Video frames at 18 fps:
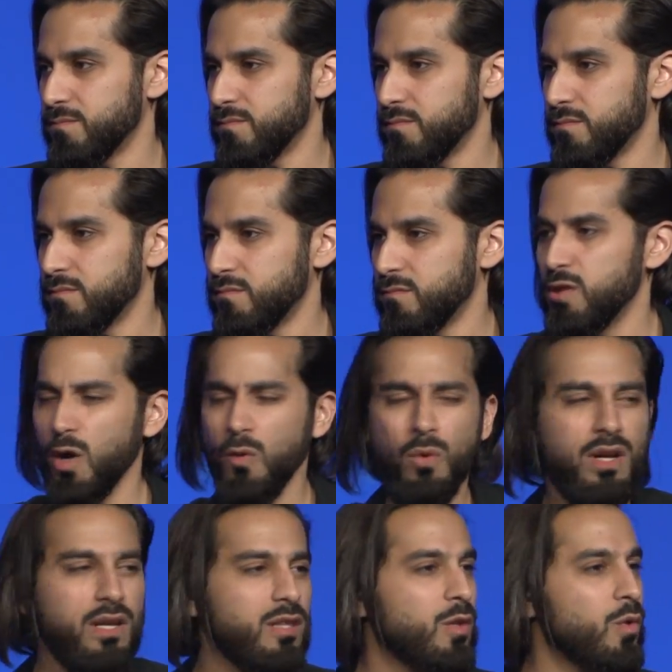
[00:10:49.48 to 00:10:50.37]
No
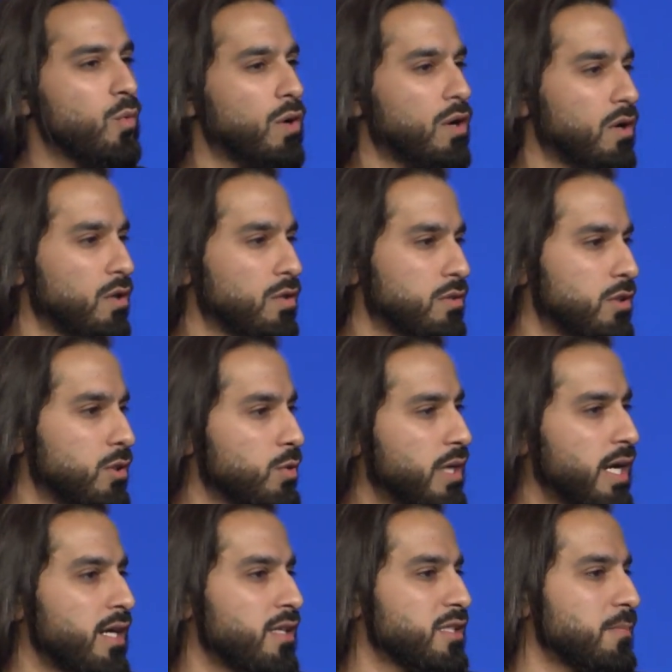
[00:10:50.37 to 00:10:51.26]
one in the world who
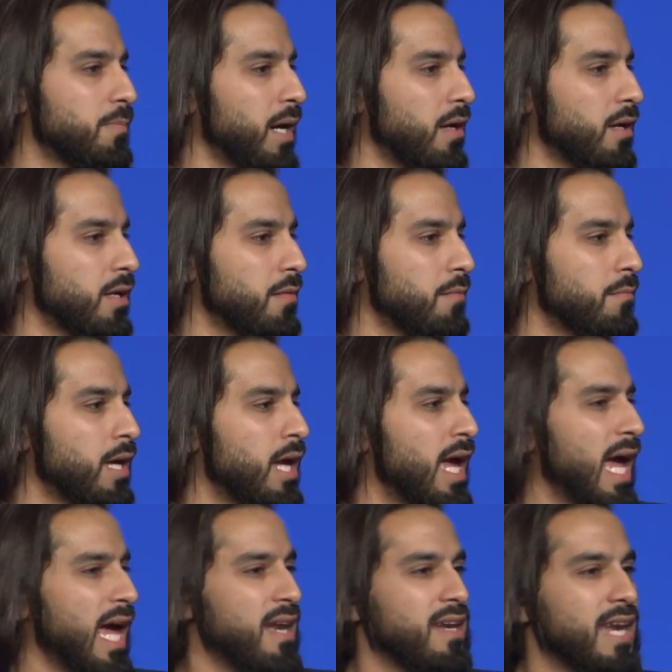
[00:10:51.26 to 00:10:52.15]
cares about him.
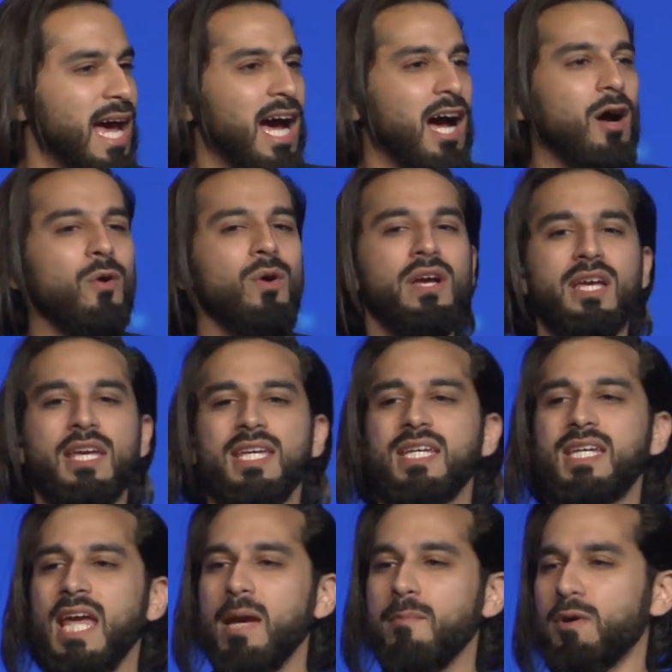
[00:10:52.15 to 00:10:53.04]
And now he
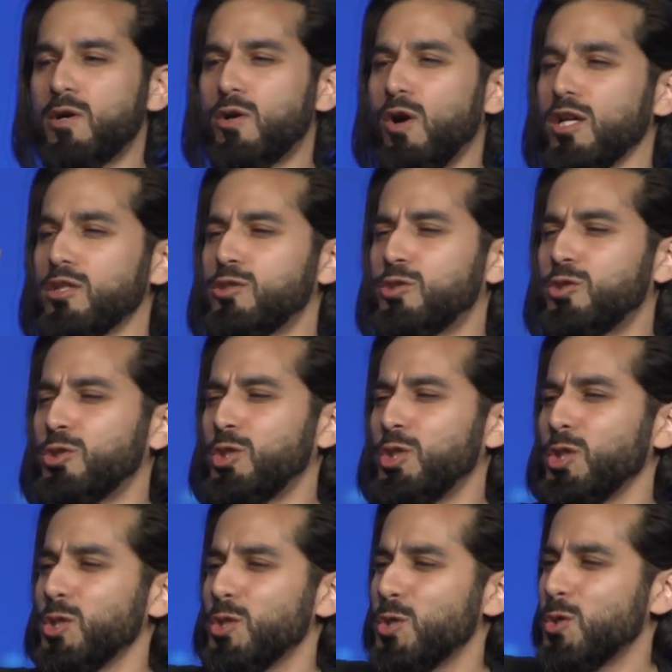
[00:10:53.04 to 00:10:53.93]
came across
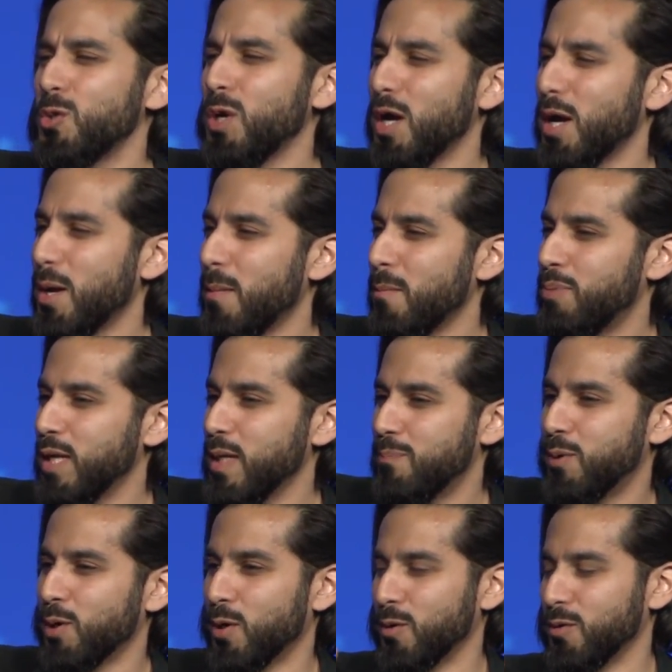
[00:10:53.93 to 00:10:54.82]
two
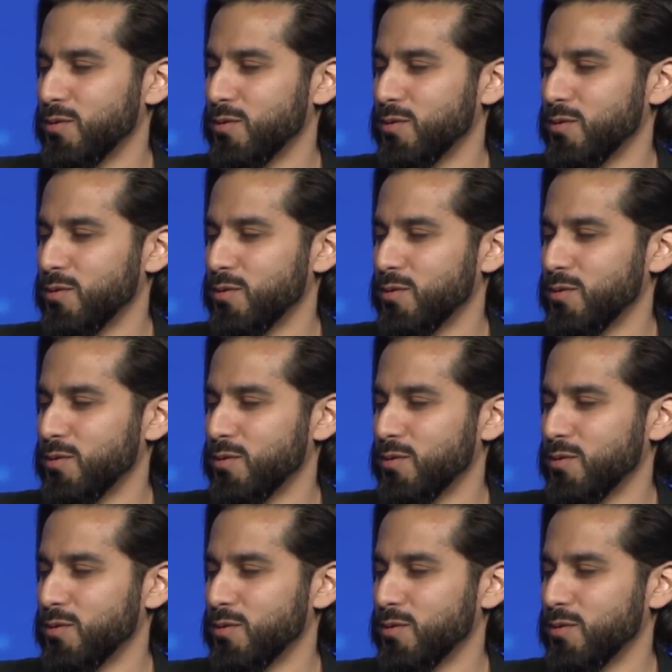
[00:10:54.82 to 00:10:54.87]
people